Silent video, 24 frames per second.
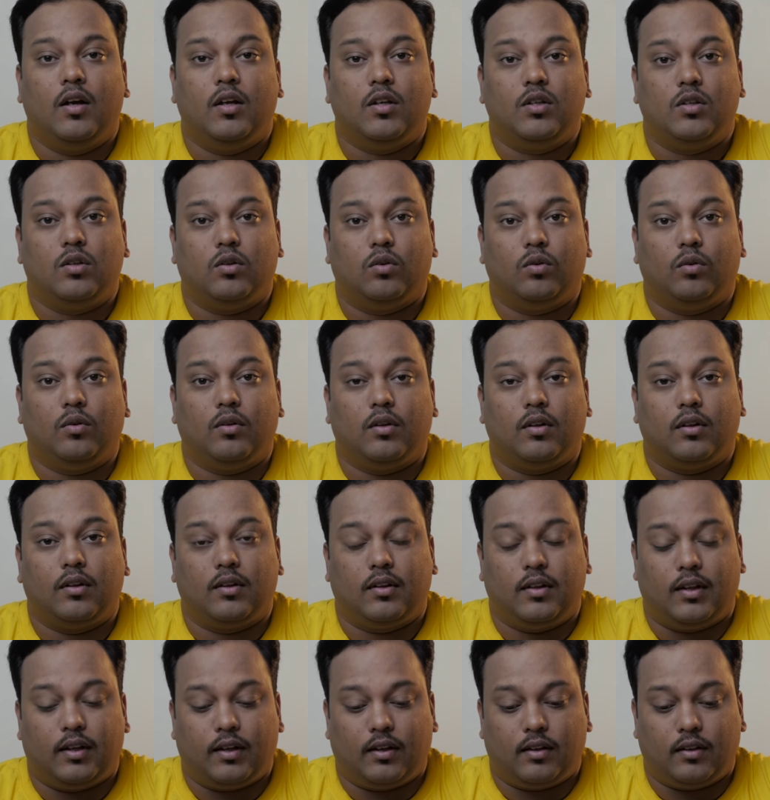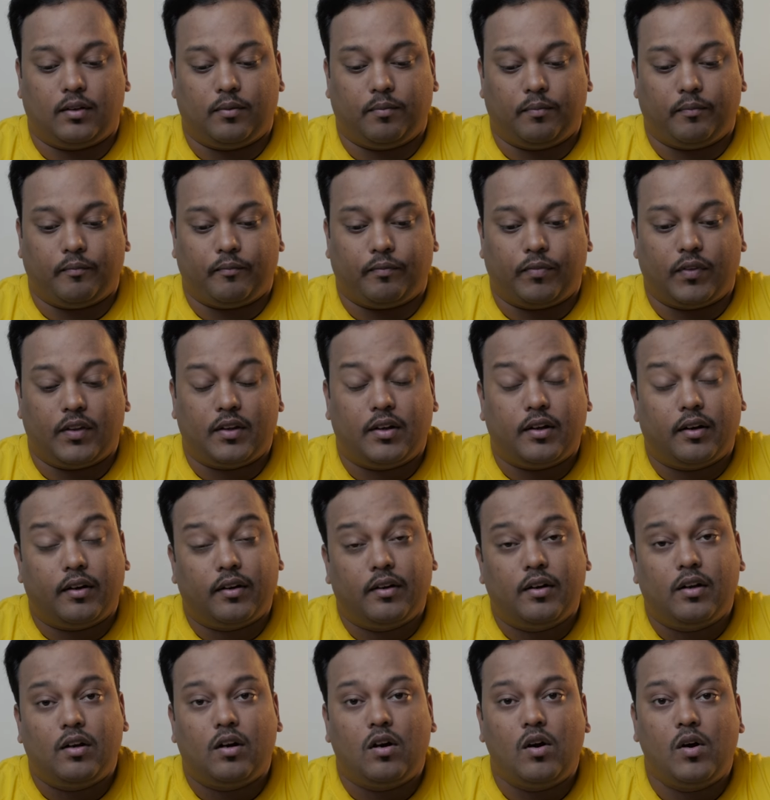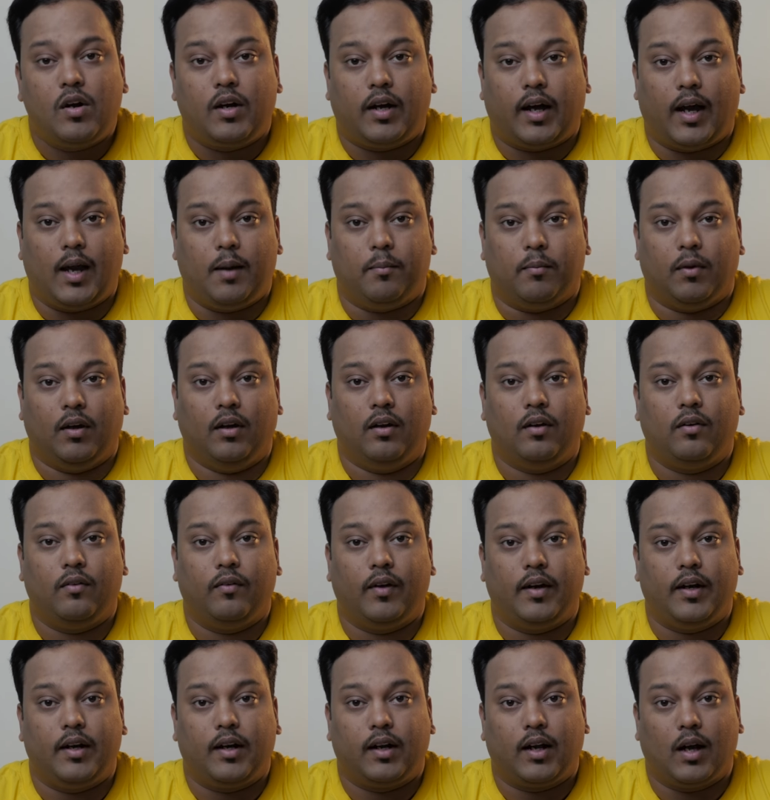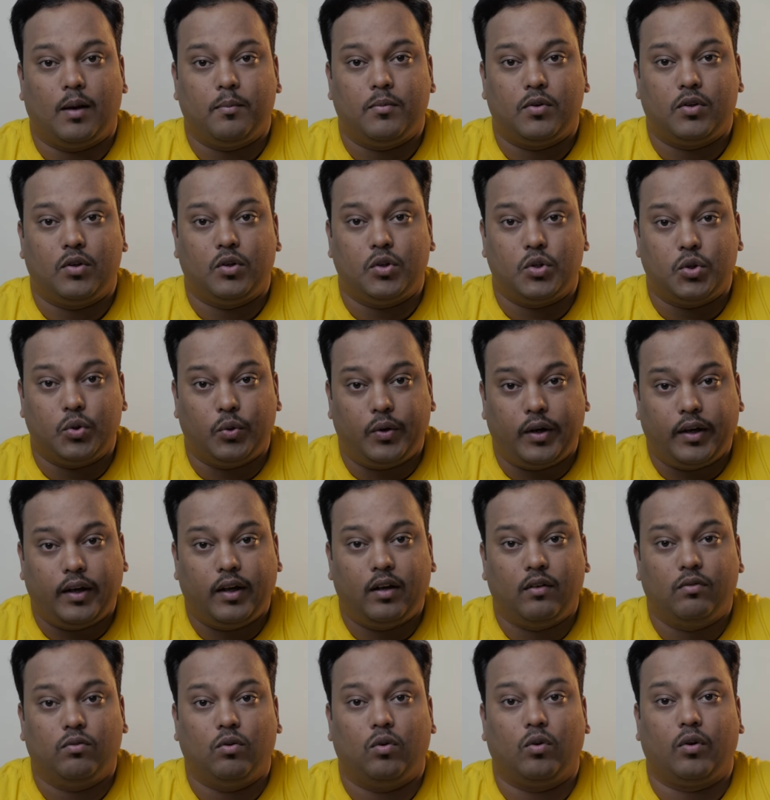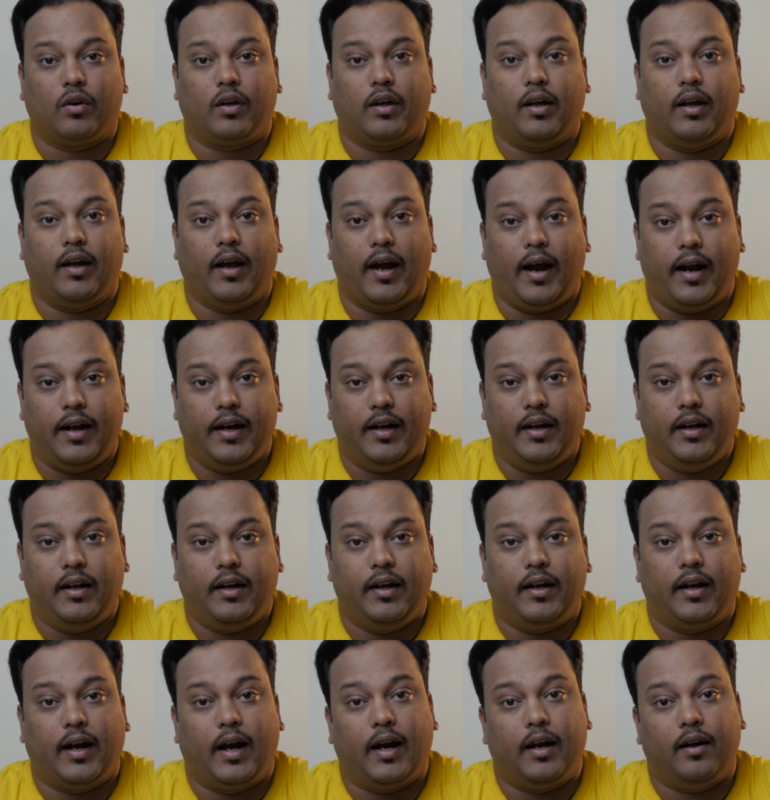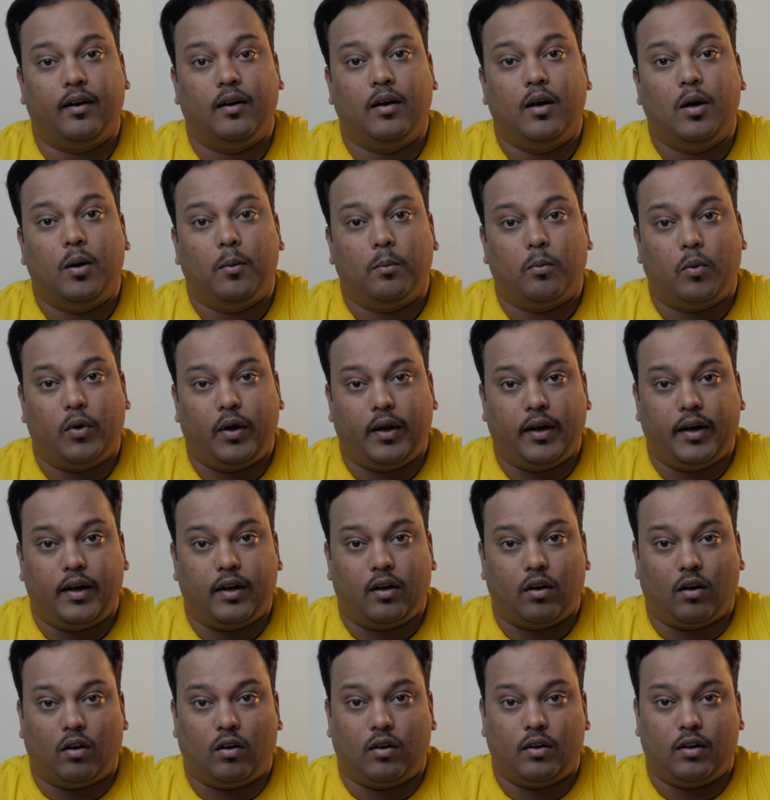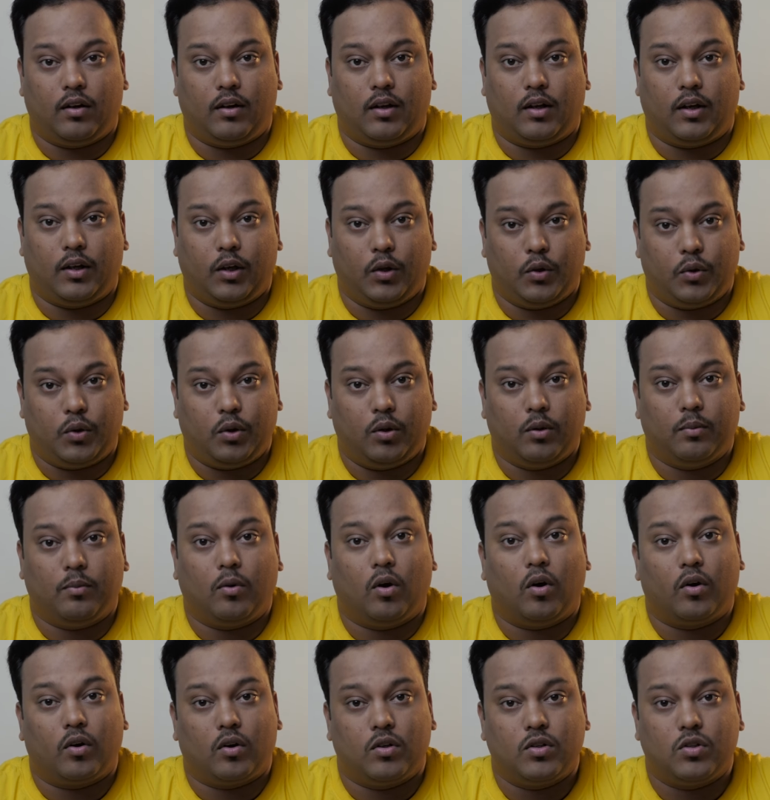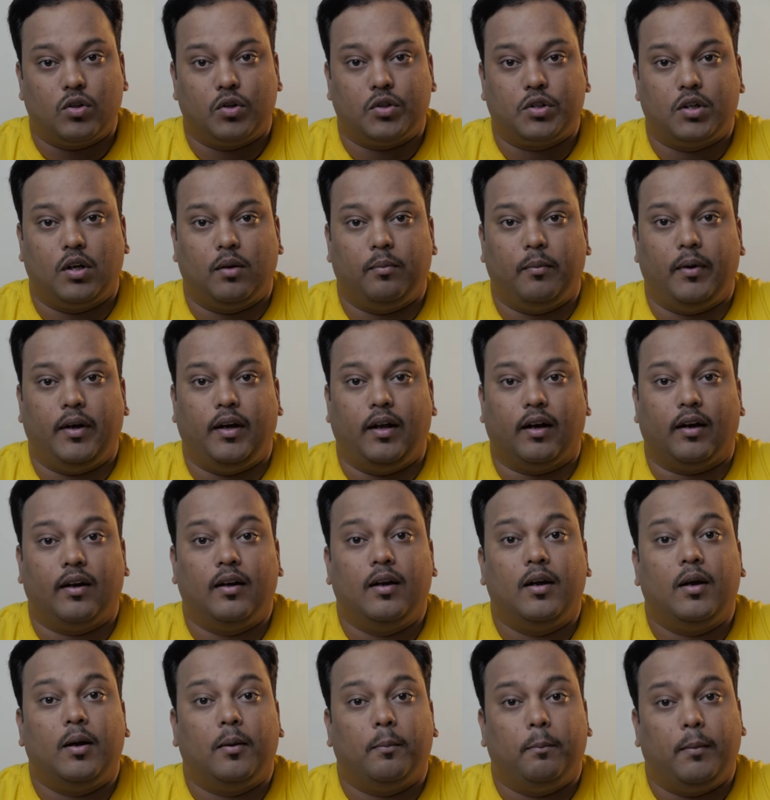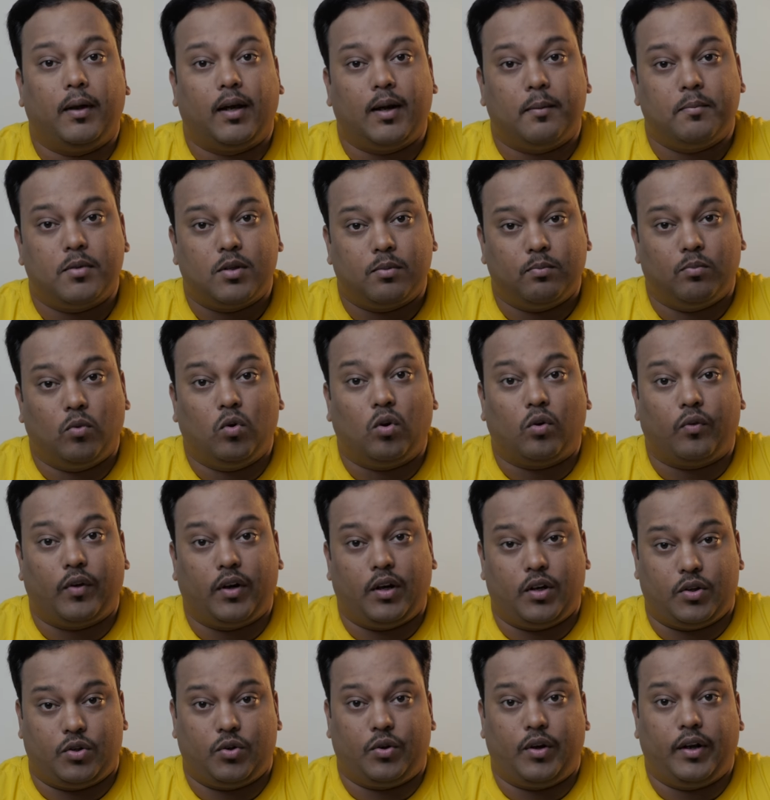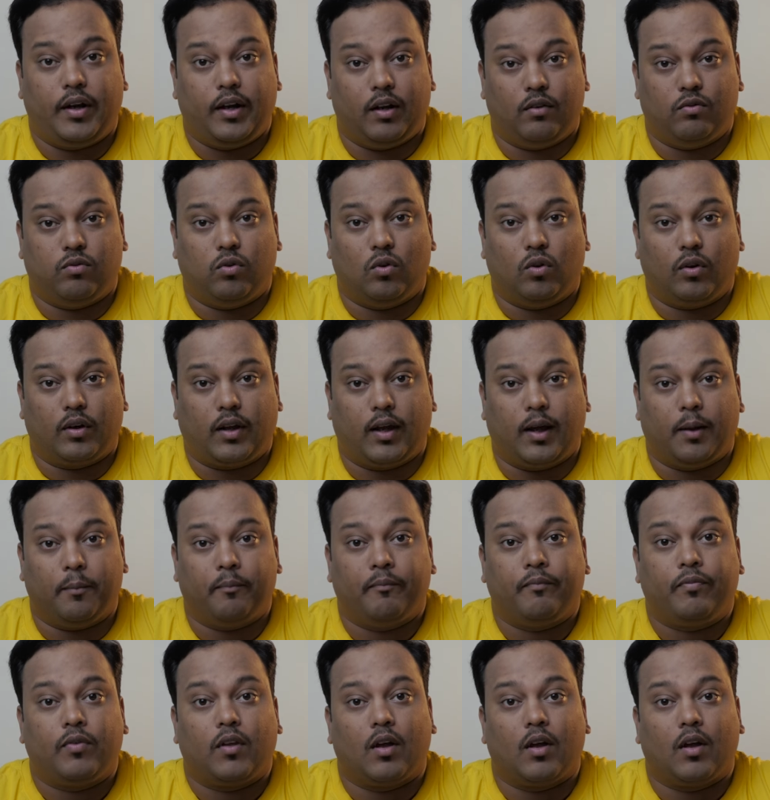So the turnaround time when it comes to shooting in 4K, editing it and putting it on YouTube or on social media becomes more when you're shooting in 4K.